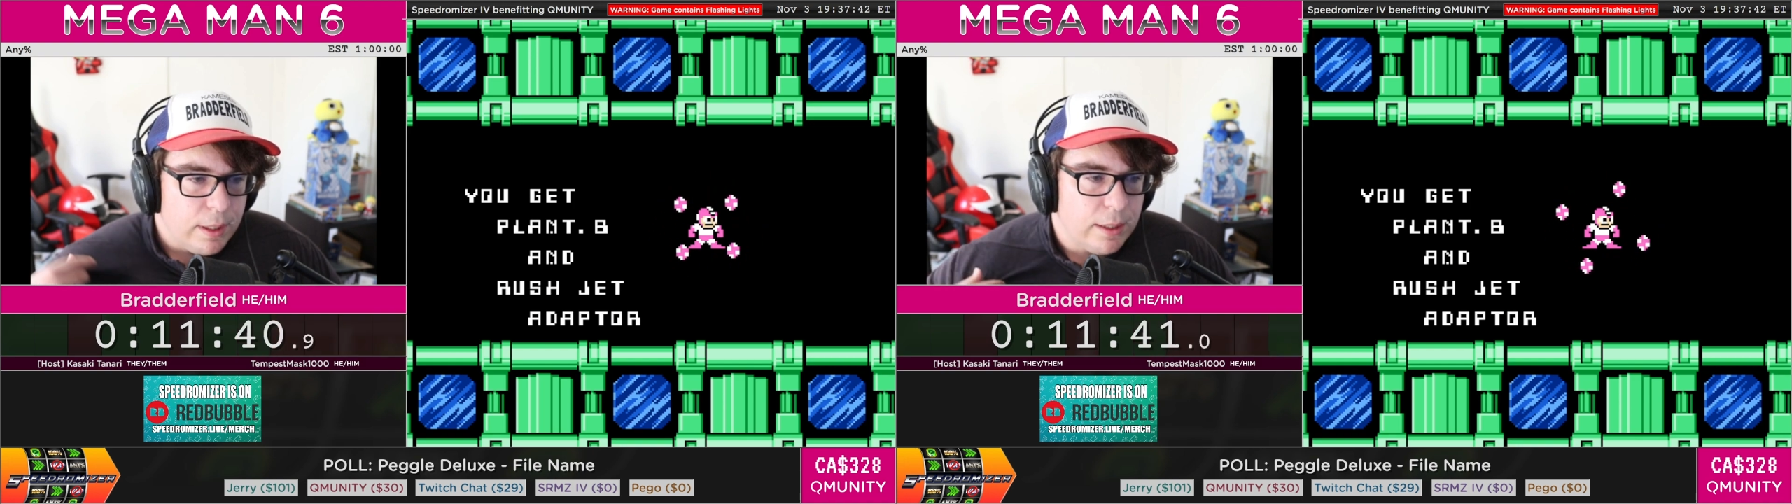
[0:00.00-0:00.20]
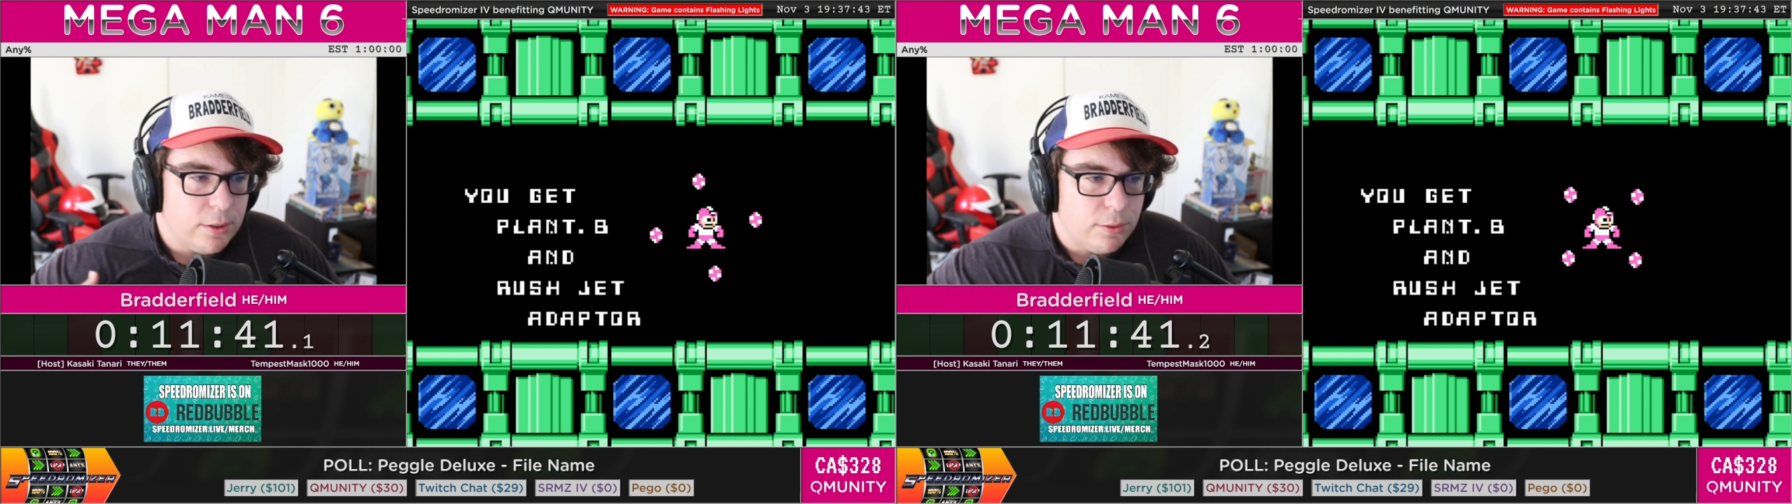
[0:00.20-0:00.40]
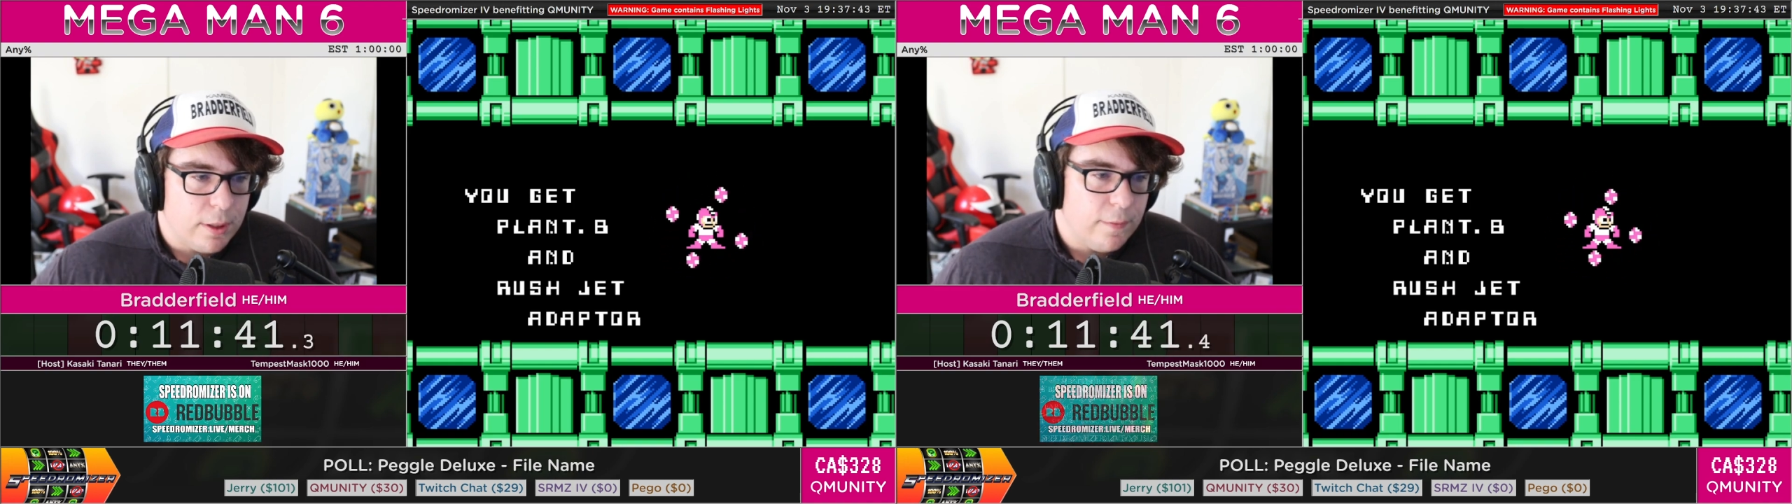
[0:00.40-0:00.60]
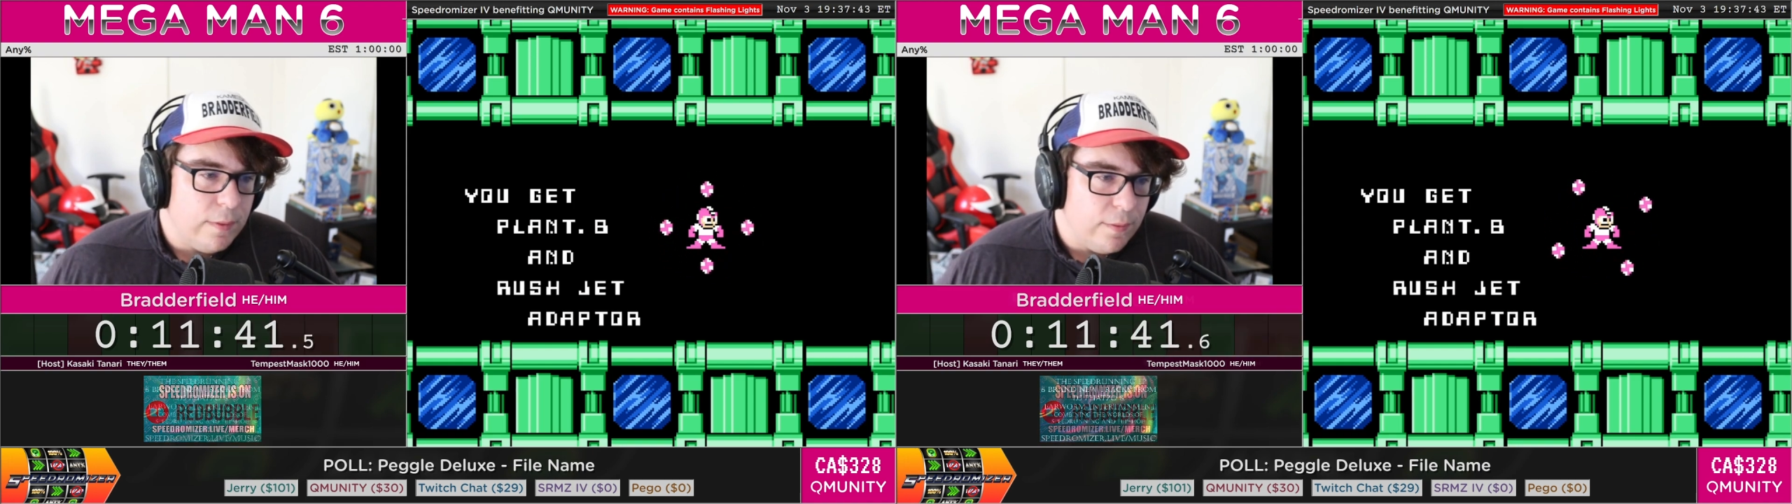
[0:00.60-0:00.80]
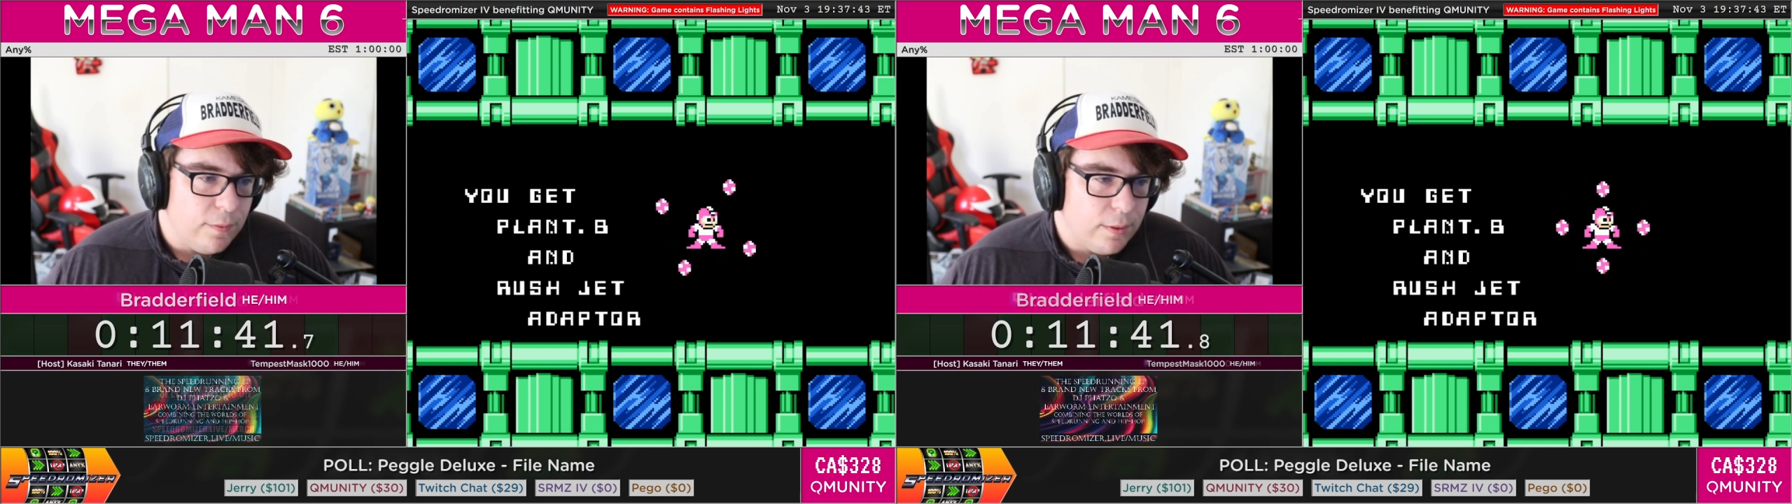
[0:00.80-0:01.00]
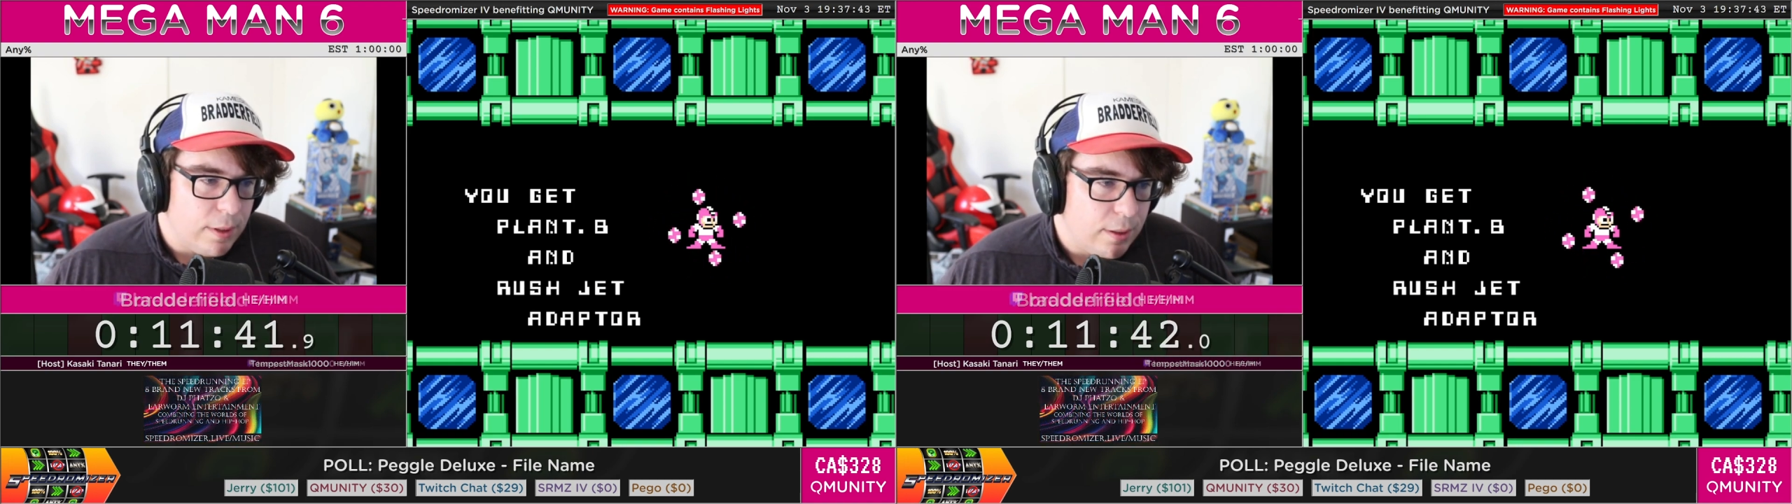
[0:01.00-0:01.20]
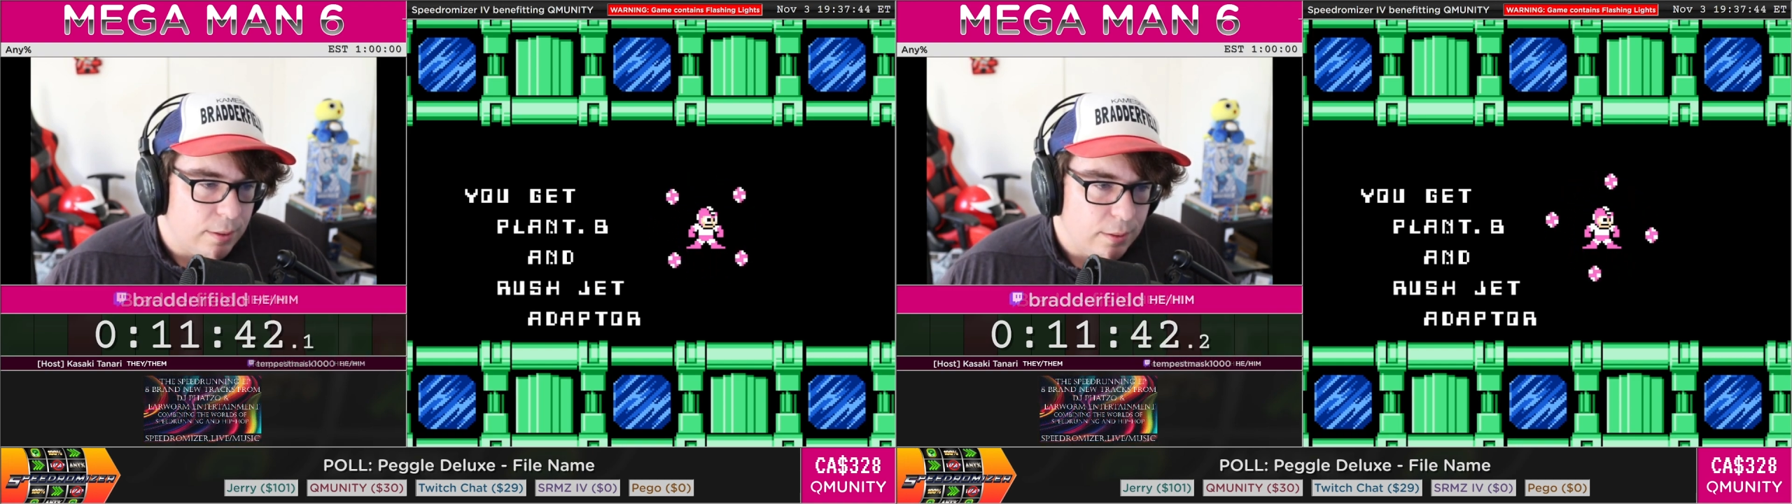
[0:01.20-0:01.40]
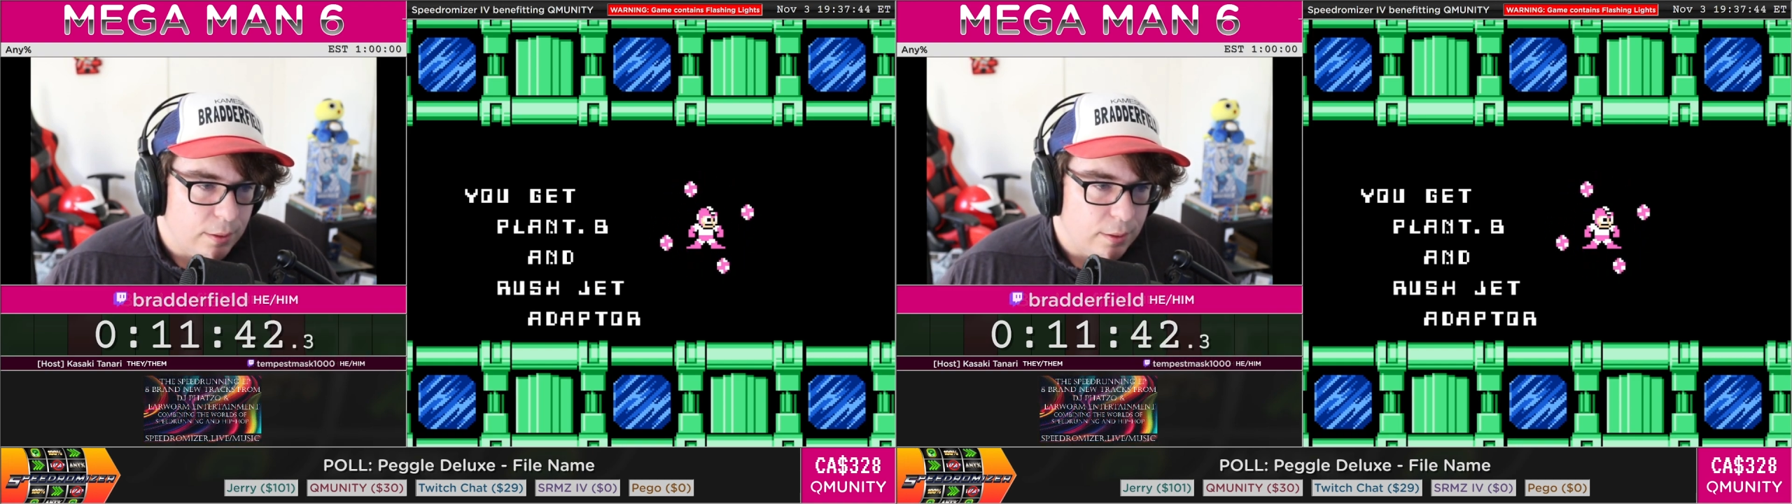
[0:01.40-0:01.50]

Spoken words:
It's a trick I've never gotten